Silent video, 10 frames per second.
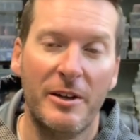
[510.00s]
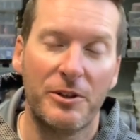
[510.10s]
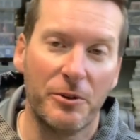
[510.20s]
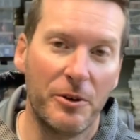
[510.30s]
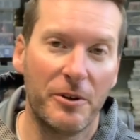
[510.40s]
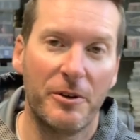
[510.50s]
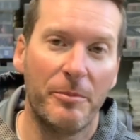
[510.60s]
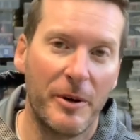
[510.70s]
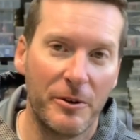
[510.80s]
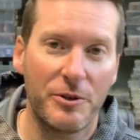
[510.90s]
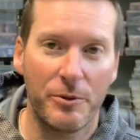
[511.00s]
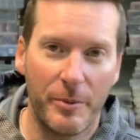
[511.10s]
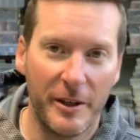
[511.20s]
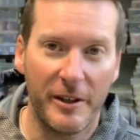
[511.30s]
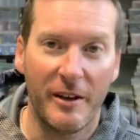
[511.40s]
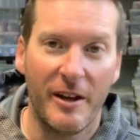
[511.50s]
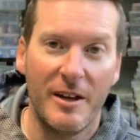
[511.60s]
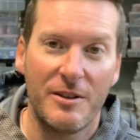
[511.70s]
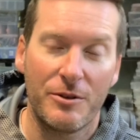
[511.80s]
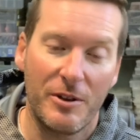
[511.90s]
to learn about your bait
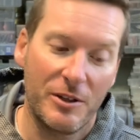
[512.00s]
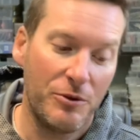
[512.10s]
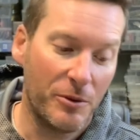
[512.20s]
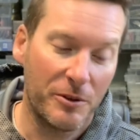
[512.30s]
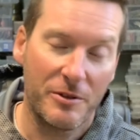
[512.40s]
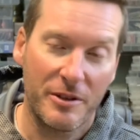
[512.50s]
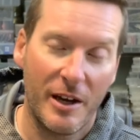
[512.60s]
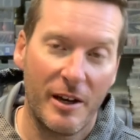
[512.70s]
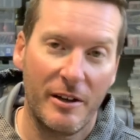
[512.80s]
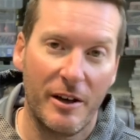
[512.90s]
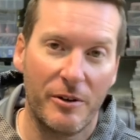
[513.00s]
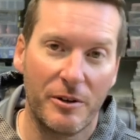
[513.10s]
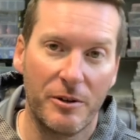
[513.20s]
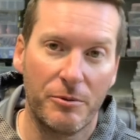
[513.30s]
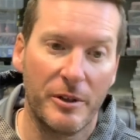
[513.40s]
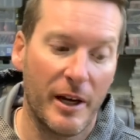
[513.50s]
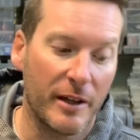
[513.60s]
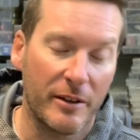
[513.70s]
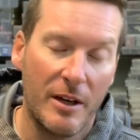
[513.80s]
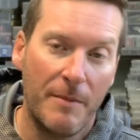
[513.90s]
so that you understand how they're going to
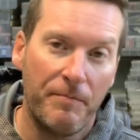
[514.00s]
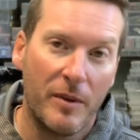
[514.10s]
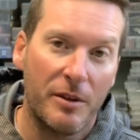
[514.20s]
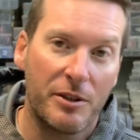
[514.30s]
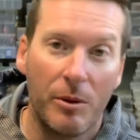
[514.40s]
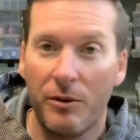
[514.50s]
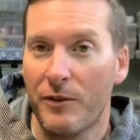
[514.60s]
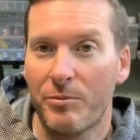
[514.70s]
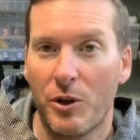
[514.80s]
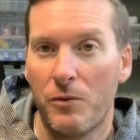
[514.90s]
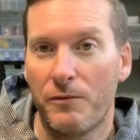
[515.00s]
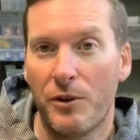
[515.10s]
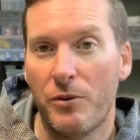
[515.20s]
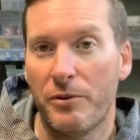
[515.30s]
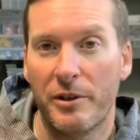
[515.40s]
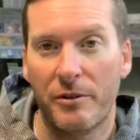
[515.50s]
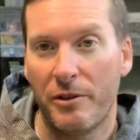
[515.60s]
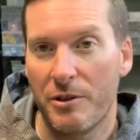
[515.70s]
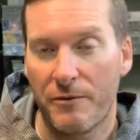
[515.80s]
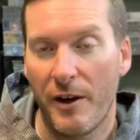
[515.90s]
react. Some of them don't float
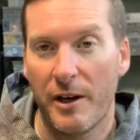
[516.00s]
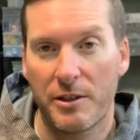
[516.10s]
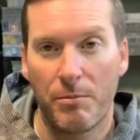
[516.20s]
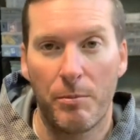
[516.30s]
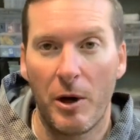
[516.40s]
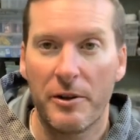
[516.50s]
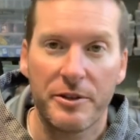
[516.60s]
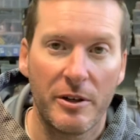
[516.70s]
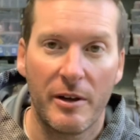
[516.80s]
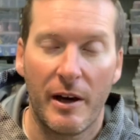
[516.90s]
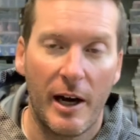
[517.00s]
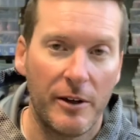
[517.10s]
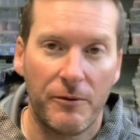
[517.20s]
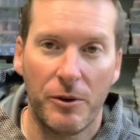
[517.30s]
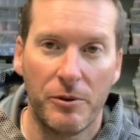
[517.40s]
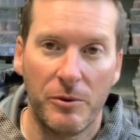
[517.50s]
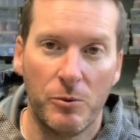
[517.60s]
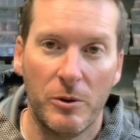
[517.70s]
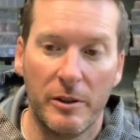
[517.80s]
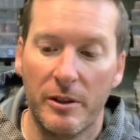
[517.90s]
nearly as fast. Balsa, high floating
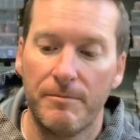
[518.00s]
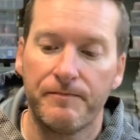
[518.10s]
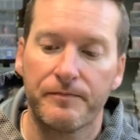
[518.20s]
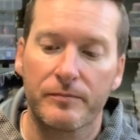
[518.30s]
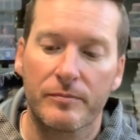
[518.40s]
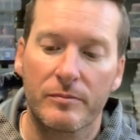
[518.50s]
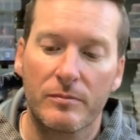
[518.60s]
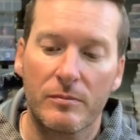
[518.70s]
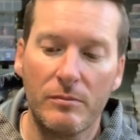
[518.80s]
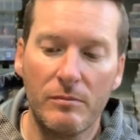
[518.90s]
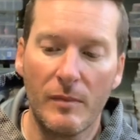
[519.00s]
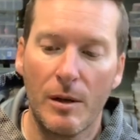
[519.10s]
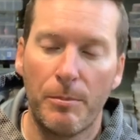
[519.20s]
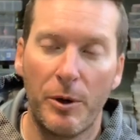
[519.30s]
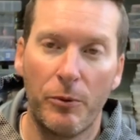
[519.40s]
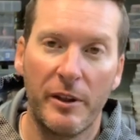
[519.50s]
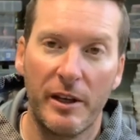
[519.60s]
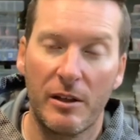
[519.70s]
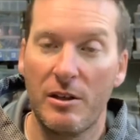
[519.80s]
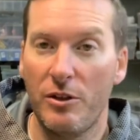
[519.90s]
wood. But when
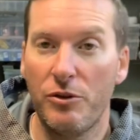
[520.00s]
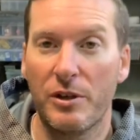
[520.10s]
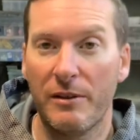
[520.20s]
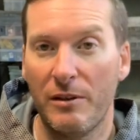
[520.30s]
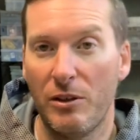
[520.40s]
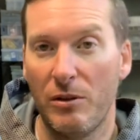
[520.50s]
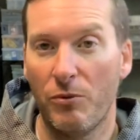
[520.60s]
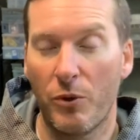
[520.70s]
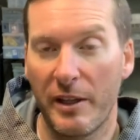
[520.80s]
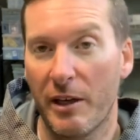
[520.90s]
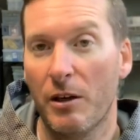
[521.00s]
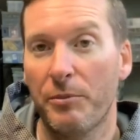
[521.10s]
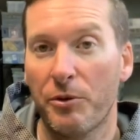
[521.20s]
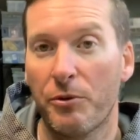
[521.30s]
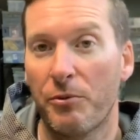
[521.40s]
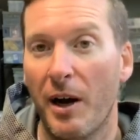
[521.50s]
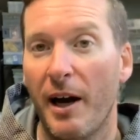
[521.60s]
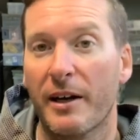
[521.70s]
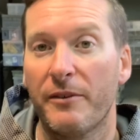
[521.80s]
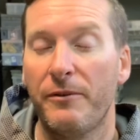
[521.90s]
they come through the
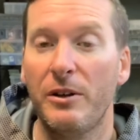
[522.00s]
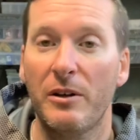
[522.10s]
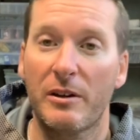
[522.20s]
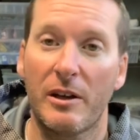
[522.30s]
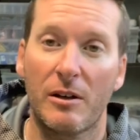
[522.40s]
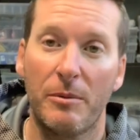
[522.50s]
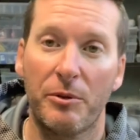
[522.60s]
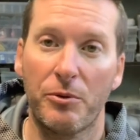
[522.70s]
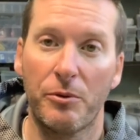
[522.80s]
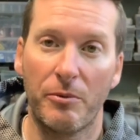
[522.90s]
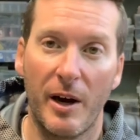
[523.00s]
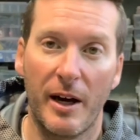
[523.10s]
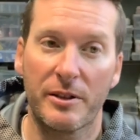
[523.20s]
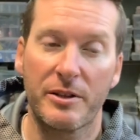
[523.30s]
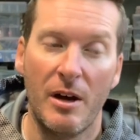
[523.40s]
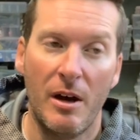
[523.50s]
rock, I feel like they come through the rocks